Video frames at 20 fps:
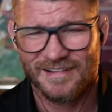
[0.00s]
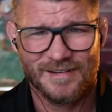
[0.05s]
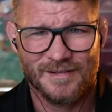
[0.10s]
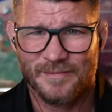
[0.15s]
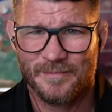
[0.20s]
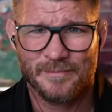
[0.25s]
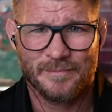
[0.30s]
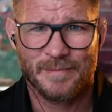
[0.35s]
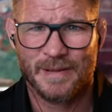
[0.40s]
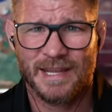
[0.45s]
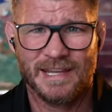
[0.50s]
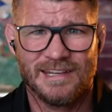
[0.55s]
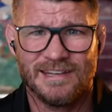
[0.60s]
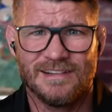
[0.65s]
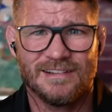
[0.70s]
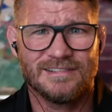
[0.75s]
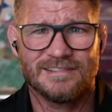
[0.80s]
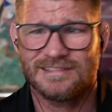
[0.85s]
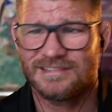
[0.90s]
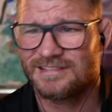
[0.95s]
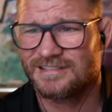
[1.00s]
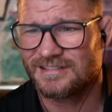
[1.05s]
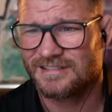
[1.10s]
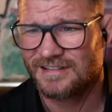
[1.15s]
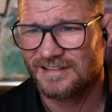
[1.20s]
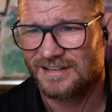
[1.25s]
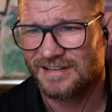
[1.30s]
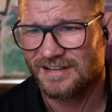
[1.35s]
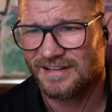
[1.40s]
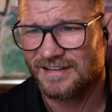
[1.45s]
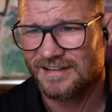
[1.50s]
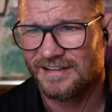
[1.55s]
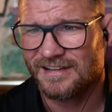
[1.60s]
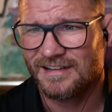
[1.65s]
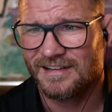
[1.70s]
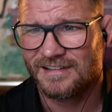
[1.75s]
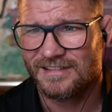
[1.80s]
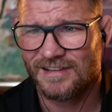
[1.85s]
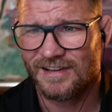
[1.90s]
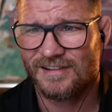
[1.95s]
Penis.
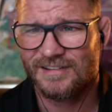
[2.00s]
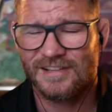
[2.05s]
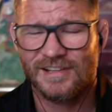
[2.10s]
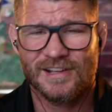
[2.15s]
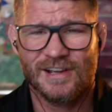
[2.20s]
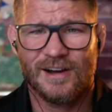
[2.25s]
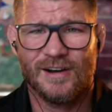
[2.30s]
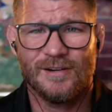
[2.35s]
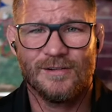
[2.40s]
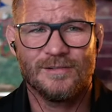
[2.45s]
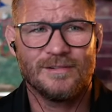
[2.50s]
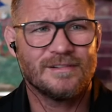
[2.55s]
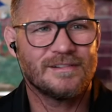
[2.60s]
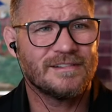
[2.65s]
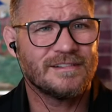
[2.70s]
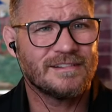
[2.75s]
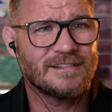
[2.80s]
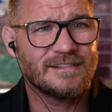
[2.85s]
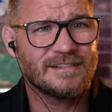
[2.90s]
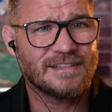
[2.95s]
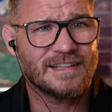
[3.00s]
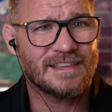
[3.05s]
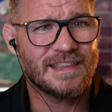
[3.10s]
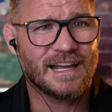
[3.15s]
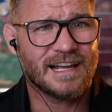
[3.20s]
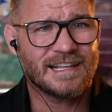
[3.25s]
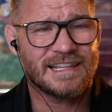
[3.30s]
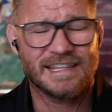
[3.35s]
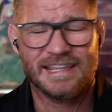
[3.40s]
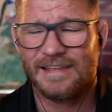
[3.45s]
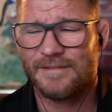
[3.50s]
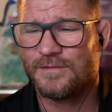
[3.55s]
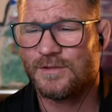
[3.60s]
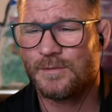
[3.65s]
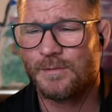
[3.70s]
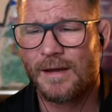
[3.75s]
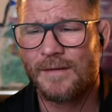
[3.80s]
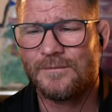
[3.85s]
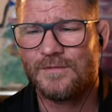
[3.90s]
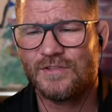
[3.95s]
There you go. Did that give
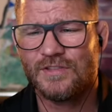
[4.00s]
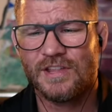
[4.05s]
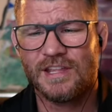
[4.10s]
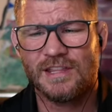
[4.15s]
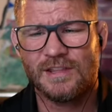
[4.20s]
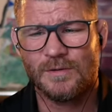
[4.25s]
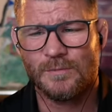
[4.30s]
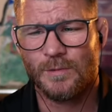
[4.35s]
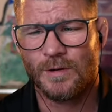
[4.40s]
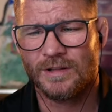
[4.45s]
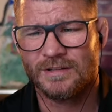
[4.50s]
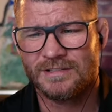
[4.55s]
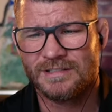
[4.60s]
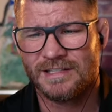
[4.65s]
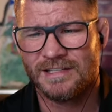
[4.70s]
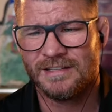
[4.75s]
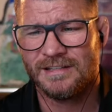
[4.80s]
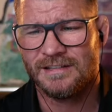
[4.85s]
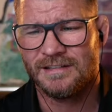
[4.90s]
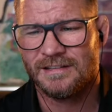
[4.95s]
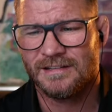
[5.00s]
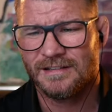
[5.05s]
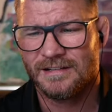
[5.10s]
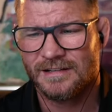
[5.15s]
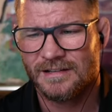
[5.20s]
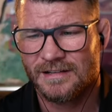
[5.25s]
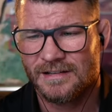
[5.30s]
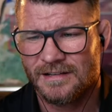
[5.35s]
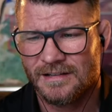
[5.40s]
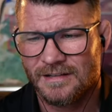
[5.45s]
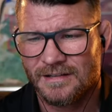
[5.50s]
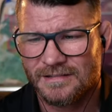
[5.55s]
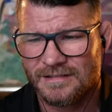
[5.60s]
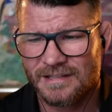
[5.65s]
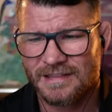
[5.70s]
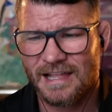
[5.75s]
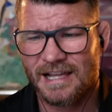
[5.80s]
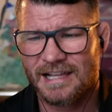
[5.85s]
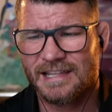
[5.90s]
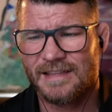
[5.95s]
you everything you wanted? Did
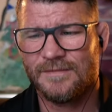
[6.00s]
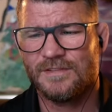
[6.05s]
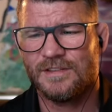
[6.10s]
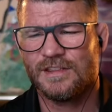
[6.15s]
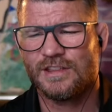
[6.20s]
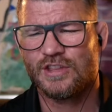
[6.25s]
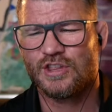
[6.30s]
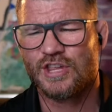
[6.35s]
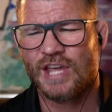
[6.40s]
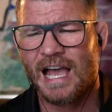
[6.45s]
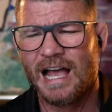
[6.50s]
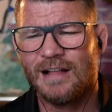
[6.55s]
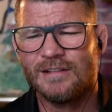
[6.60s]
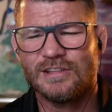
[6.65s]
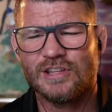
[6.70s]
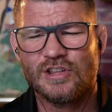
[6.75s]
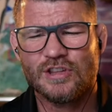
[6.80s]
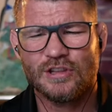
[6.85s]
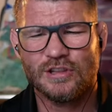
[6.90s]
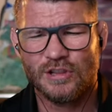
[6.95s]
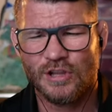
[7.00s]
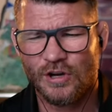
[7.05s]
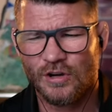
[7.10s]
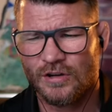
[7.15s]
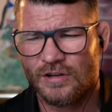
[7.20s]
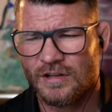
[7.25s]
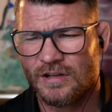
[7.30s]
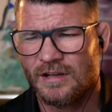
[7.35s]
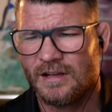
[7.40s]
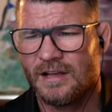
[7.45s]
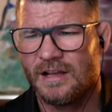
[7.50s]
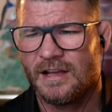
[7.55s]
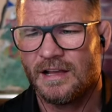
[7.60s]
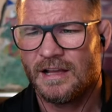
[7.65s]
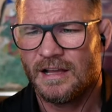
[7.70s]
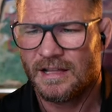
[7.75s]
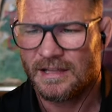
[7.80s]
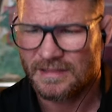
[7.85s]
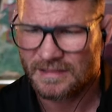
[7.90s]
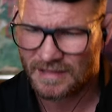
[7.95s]
that give you the childish look
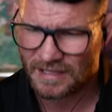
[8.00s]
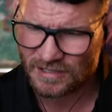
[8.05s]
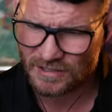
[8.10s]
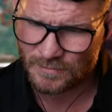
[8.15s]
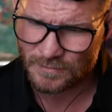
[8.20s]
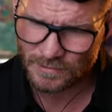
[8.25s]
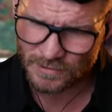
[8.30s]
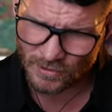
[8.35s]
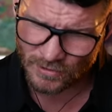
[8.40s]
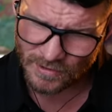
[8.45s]
that you were looking